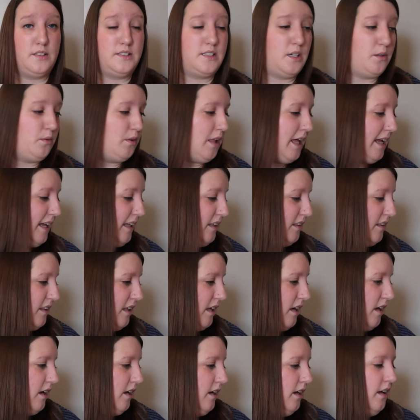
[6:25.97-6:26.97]
So like
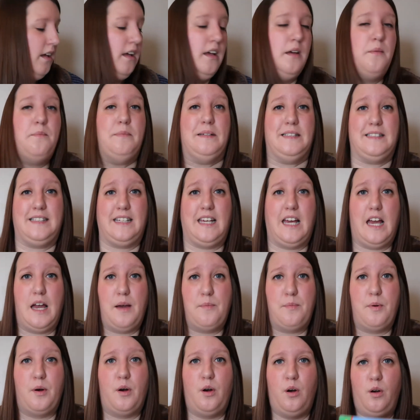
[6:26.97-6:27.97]
the busy
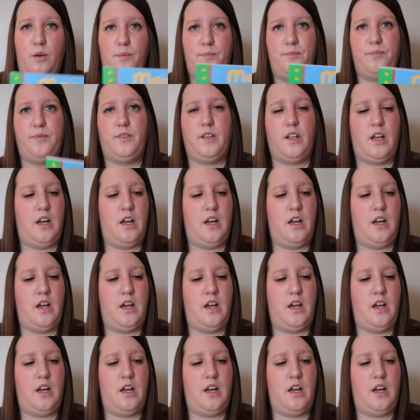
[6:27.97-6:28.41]
airport,